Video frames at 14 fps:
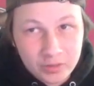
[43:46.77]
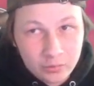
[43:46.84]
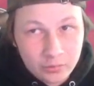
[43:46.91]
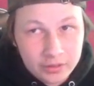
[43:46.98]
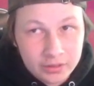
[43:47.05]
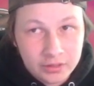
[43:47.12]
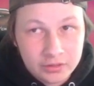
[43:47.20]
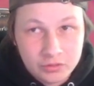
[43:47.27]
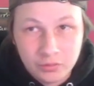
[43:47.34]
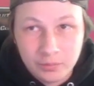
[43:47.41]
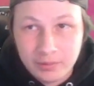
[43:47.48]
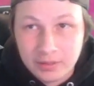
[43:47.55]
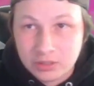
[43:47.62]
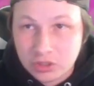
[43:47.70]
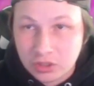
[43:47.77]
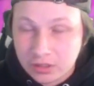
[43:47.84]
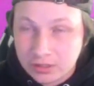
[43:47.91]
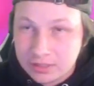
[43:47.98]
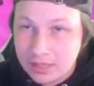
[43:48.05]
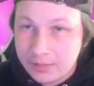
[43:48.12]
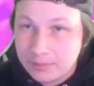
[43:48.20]
we're gonna do a big chunk
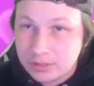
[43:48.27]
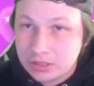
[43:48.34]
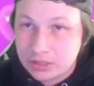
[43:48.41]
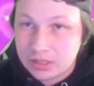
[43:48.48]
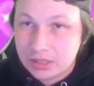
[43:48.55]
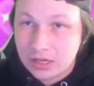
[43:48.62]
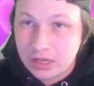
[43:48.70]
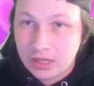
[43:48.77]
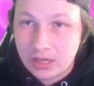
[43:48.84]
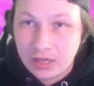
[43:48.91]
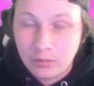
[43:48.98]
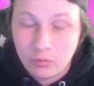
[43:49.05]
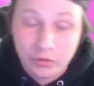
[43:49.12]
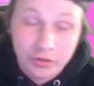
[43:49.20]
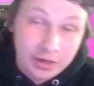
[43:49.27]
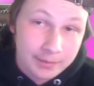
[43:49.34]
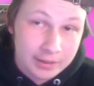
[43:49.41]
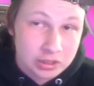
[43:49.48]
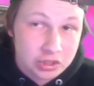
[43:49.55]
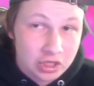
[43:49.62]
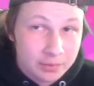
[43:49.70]
of damage. It's gonna, well, not a
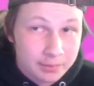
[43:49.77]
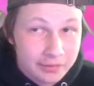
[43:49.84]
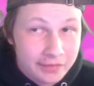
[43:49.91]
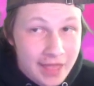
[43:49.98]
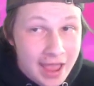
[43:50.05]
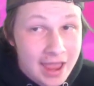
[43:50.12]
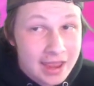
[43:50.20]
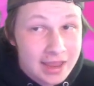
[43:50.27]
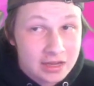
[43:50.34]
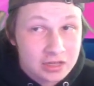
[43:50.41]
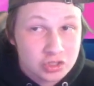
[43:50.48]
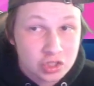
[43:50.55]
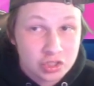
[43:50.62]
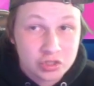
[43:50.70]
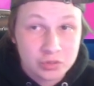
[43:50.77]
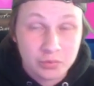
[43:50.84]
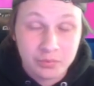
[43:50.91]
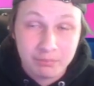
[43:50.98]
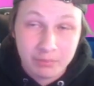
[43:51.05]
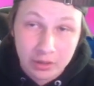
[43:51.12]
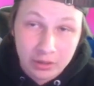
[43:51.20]
big chunk, but that in conjunction with
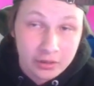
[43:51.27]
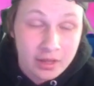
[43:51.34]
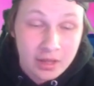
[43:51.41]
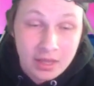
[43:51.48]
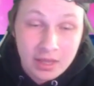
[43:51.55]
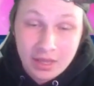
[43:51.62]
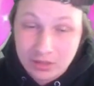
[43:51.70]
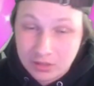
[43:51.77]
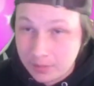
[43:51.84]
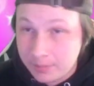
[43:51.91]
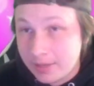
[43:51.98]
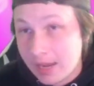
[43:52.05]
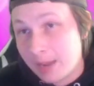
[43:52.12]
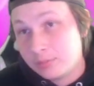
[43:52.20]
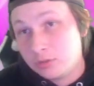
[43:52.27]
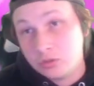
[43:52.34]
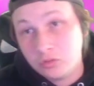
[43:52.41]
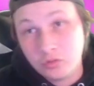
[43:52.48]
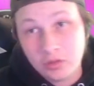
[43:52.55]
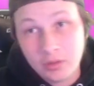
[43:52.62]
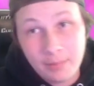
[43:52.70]
burn is gonna be
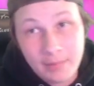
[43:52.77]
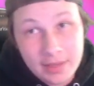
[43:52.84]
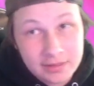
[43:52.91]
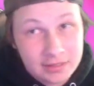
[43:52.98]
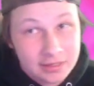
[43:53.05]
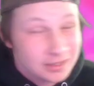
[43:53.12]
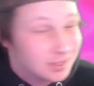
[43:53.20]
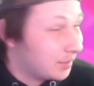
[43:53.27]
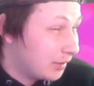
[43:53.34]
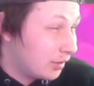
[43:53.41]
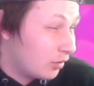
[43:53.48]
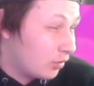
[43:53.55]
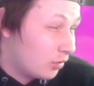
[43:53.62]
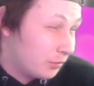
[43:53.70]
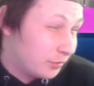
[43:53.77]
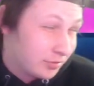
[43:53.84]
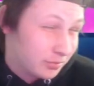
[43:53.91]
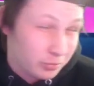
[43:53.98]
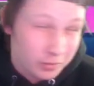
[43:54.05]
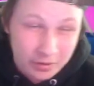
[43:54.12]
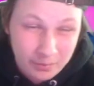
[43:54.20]
absolutely amazing. It's gonna be almost
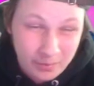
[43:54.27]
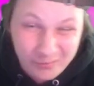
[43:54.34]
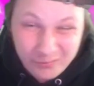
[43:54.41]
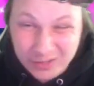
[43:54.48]
what around